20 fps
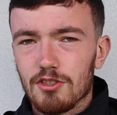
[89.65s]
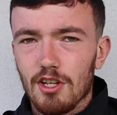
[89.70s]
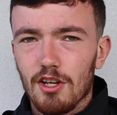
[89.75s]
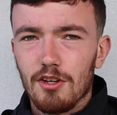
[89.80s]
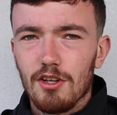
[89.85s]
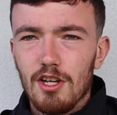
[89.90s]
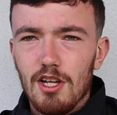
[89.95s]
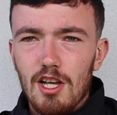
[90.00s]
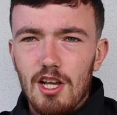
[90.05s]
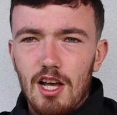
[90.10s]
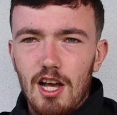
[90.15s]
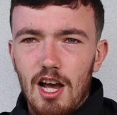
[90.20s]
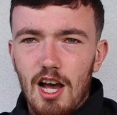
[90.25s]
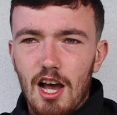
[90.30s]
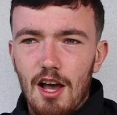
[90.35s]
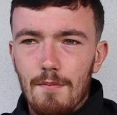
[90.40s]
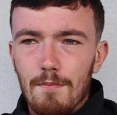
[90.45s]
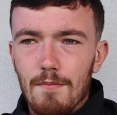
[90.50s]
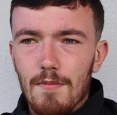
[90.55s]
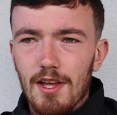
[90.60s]
So
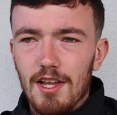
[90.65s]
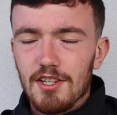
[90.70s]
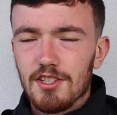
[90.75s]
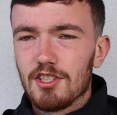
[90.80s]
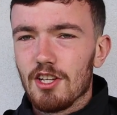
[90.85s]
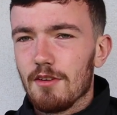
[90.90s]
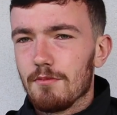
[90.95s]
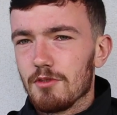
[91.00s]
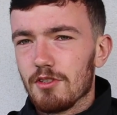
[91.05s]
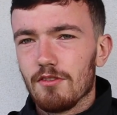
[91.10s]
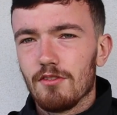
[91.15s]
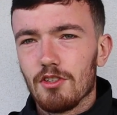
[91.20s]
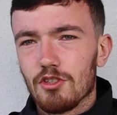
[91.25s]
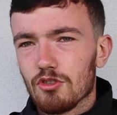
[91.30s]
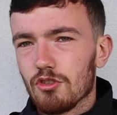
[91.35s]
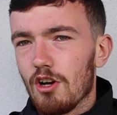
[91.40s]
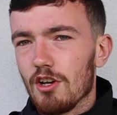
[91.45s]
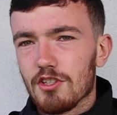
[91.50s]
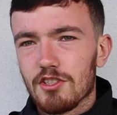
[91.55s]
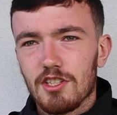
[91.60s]
um, in terms of the
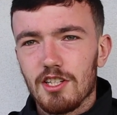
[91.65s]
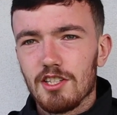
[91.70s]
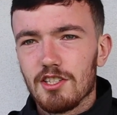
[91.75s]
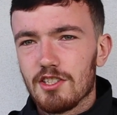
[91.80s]
trust,